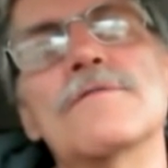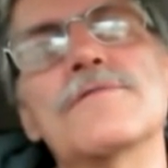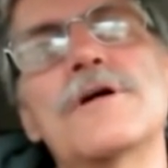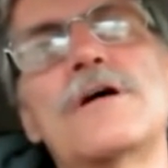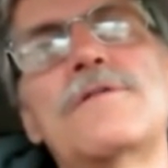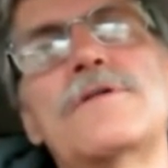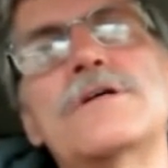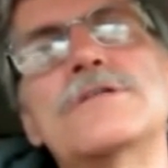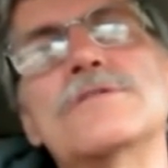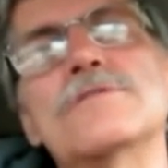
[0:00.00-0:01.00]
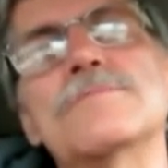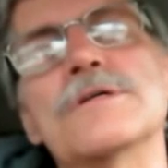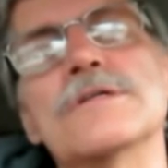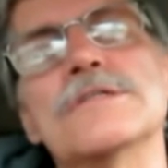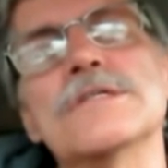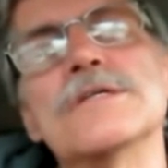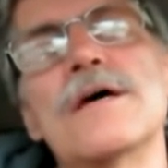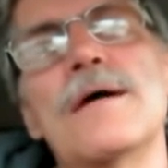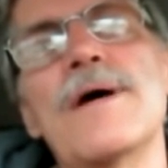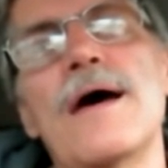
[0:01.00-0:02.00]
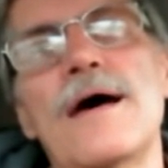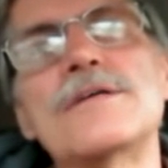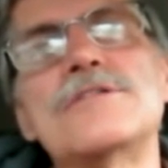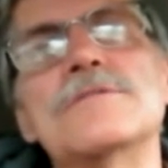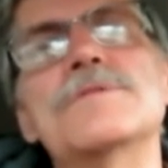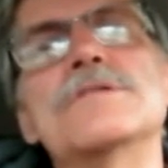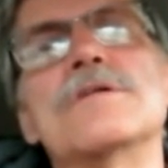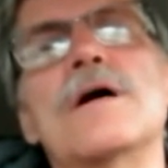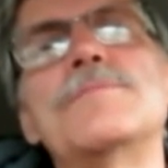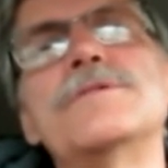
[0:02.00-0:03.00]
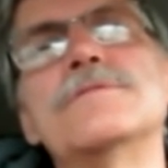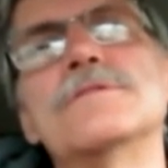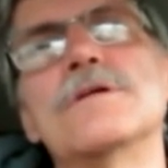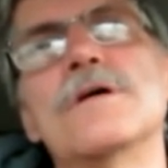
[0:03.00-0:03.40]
very, very soon because Islam has to be stopped.